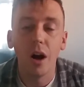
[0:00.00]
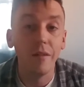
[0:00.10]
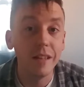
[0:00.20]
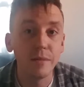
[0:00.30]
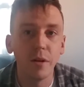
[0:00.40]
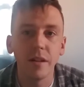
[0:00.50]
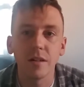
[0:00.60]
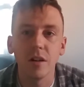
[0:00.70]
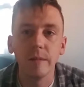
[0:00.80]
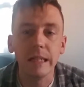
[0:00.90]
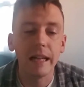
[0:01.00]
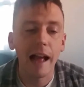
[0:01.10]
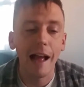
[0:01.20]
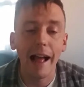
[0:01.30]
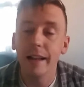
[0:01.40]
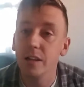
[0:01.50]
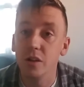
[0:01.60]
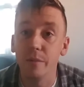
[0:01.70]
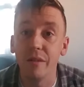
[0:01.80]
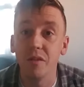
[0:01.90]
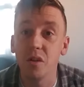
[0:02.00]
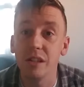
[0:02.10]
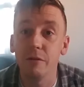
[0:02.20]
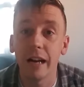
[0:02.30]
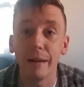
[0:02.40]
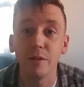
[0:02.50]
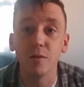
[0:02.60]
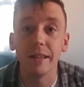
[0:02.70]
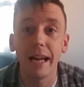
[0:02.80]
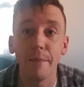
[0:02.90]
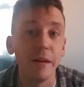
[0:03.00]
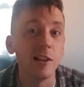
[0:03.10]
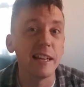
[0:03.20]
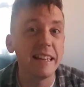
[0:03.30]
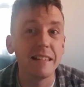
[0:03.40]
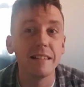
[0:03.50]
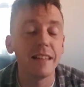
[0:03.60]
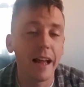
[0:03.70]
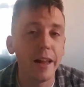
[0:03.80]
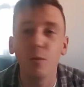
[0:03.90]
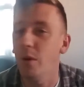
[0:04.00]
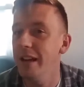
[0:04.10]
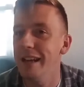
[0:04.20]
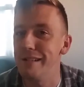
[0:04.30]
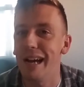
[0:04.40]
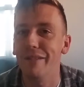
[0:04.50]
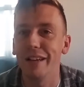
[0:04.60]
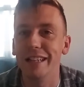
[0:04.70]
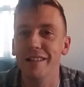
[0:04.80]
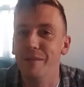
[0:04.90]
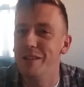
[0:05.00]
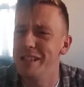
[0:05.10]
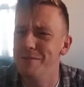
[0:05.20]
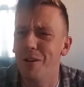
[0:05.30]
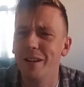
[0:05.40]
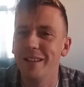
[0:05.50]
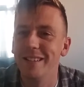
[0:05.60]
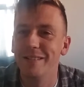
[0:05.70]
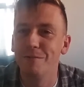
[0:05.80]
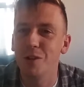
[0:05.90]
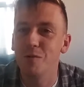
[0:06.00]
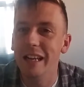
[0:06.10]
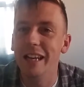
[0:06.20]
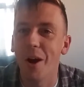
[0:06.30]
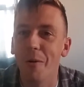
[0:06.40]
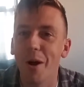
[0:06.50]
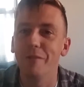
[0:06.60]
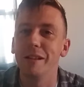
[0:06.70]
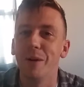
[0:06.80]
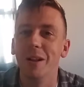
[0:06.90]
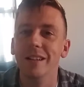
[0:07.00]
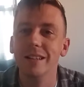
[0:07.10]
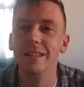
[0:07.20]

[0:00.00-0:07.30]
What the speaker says: of this month, October, and it's going to be fun to see what happens with that, because I kind of want to get diving into them to see what's really going on with them all.